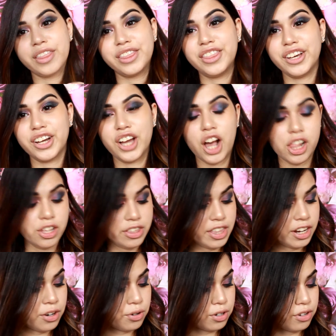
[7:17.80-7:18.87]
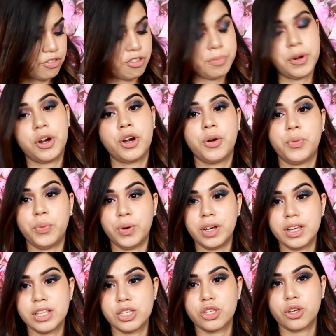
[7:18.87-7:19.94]
The color that I ordered from her
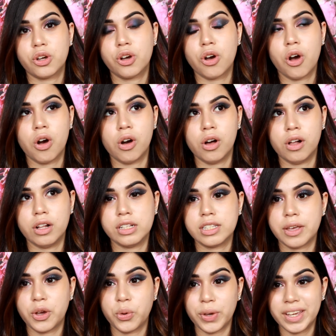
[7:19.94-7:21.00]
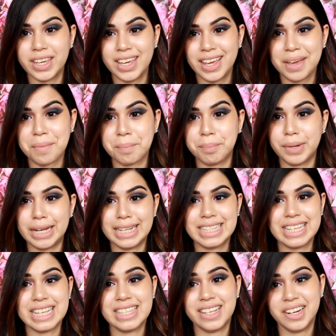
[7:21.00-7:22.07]
was called Quickie, but
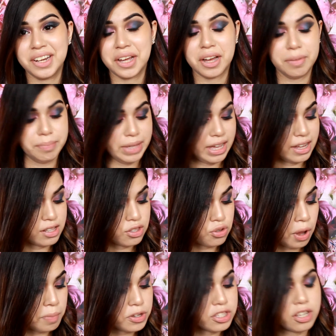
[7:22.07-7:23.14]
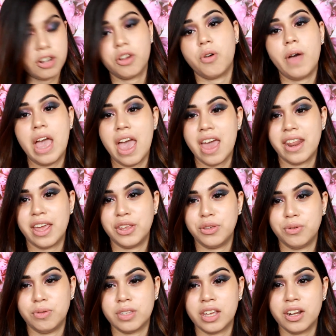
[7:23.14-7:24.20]
it didn't come yet, so I'm just going to go ahead and
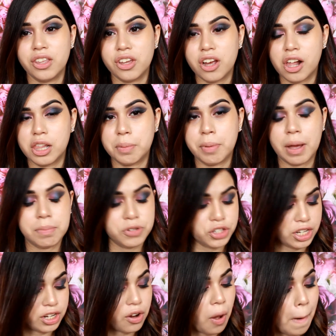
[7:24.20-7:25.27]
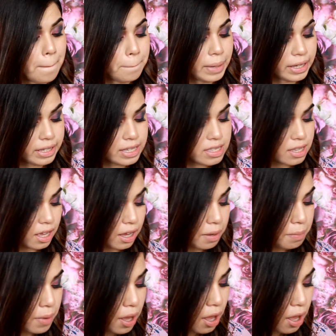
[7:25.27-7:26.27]
use another Colourpop shade called Pinkies Up,